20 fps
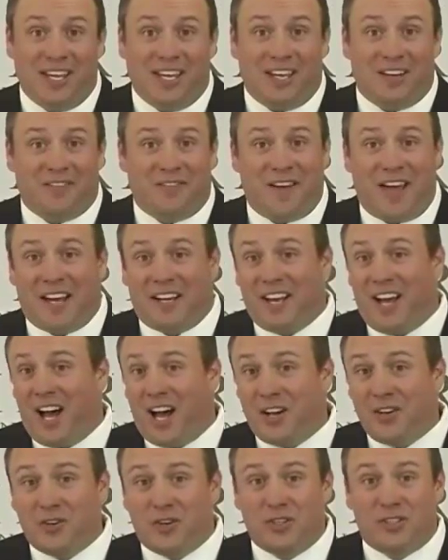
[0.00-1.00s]
In fact,
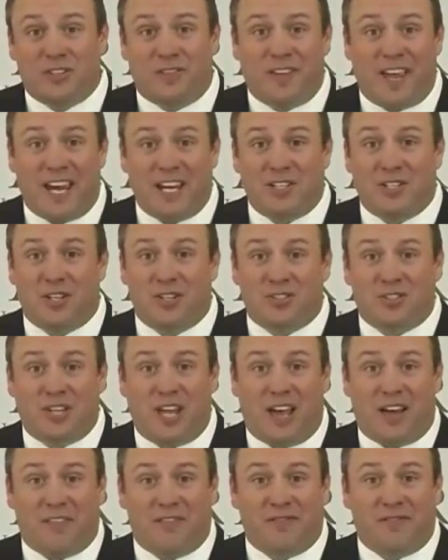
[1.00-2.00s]
hundreds of agents
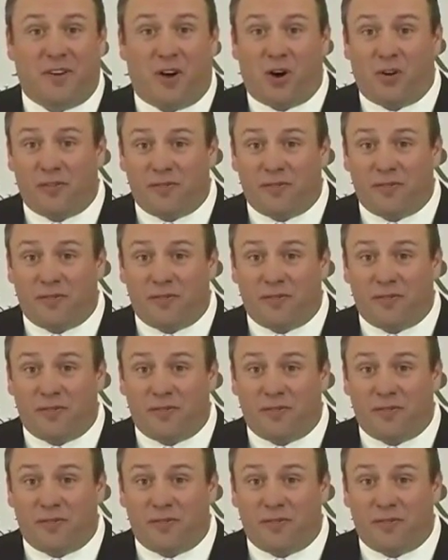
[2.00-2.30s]
have